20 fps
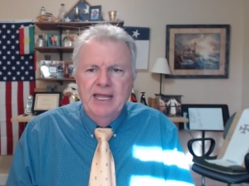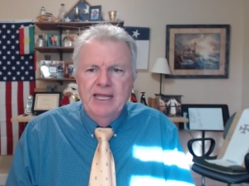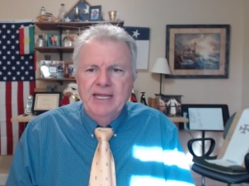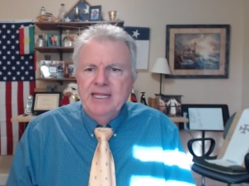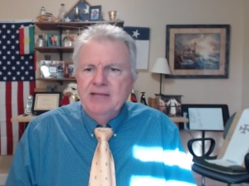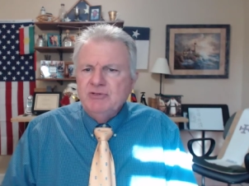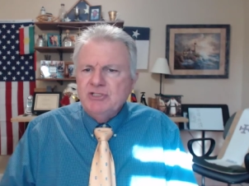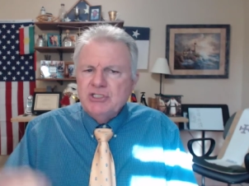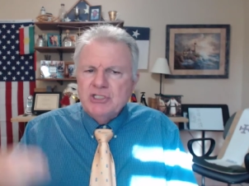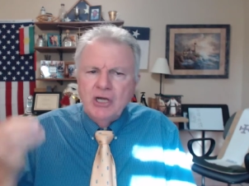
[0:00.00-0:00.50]
And
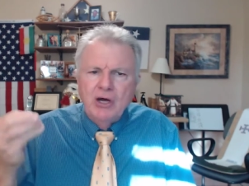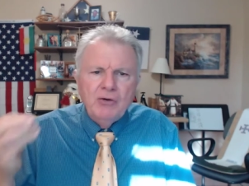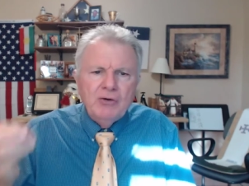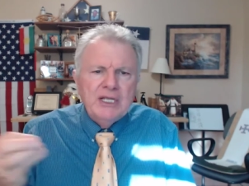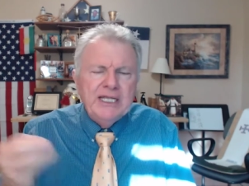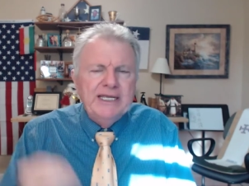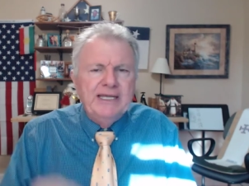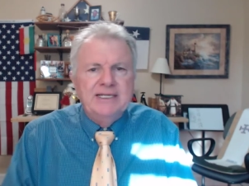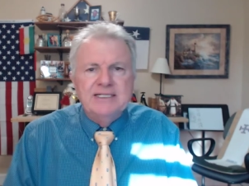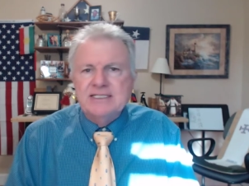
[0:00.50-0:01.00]
he was
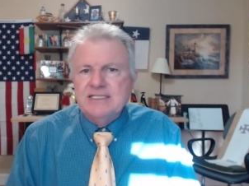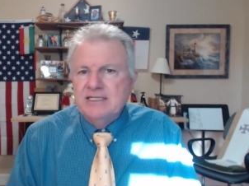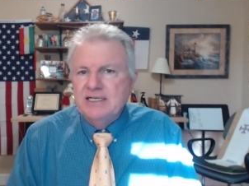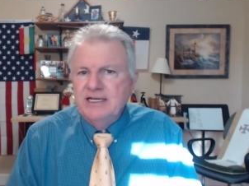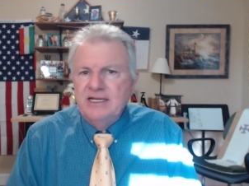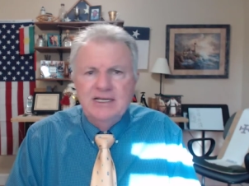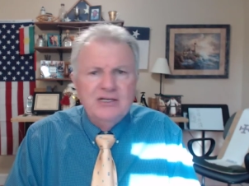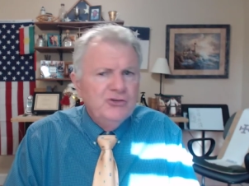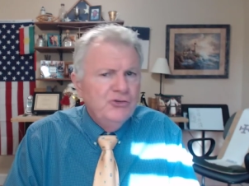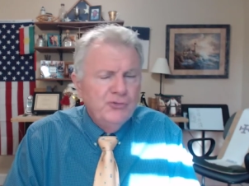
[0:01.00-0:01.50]
totally innocent.
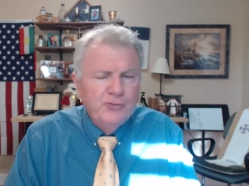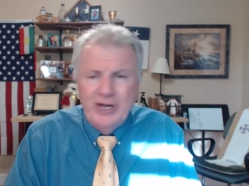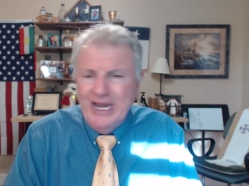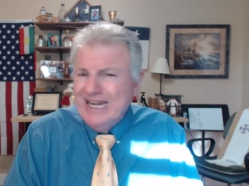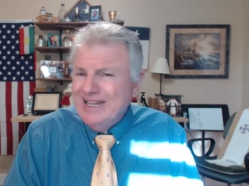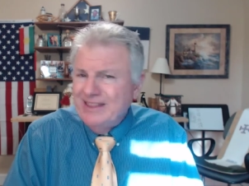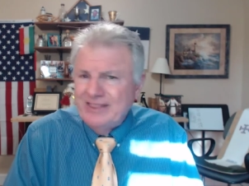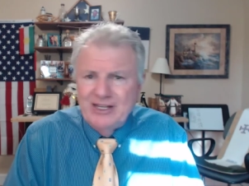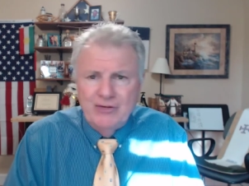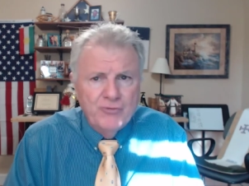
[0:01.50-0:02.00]
He didn't do
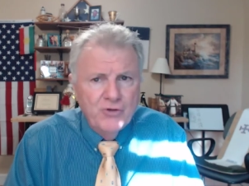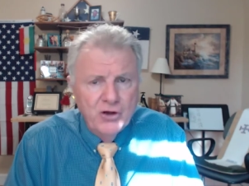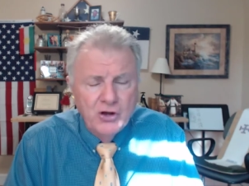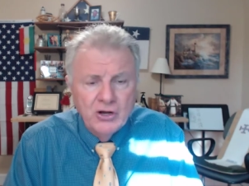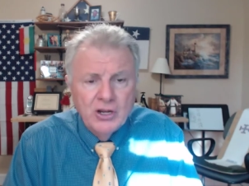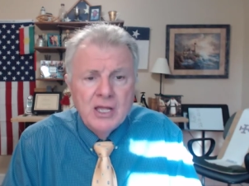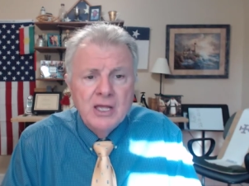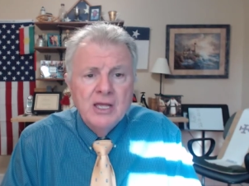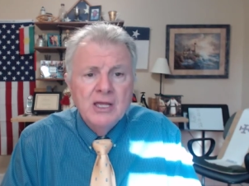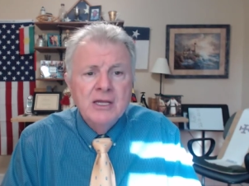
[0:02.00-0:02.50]
anything
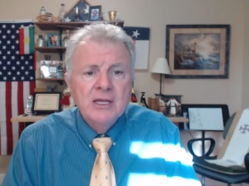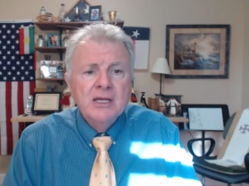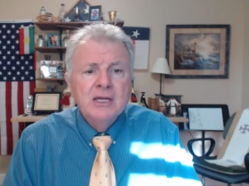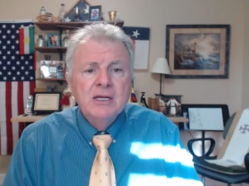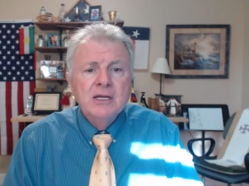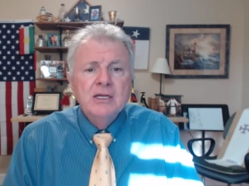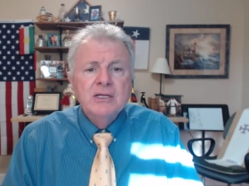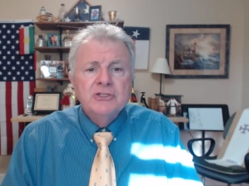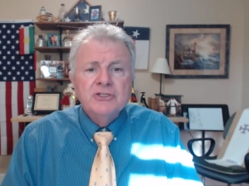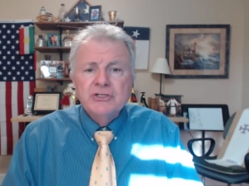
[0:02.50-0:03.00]
wrong
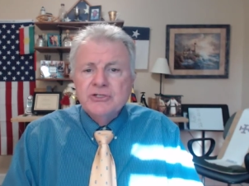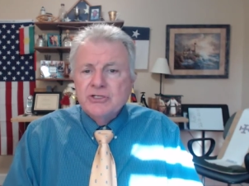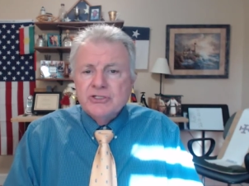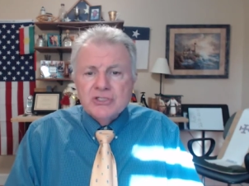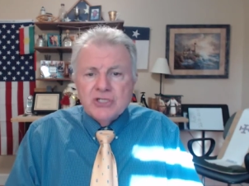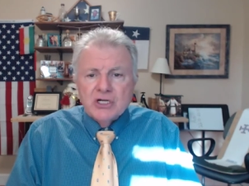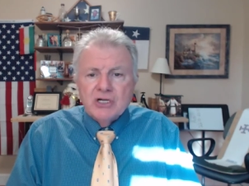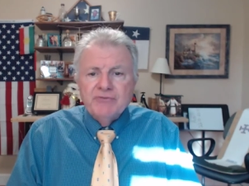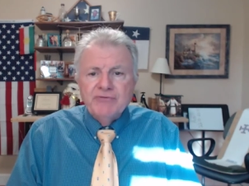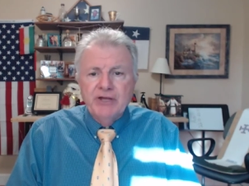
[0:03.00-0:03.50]
to
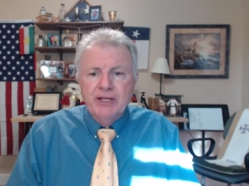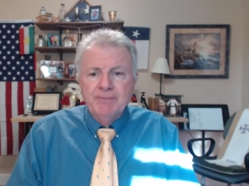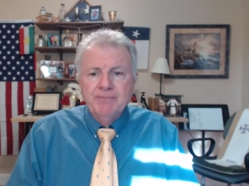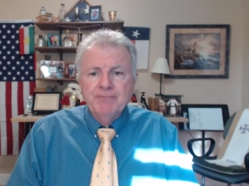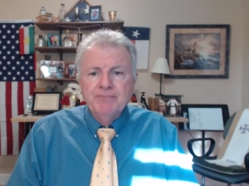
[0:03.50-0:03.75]
deserve it.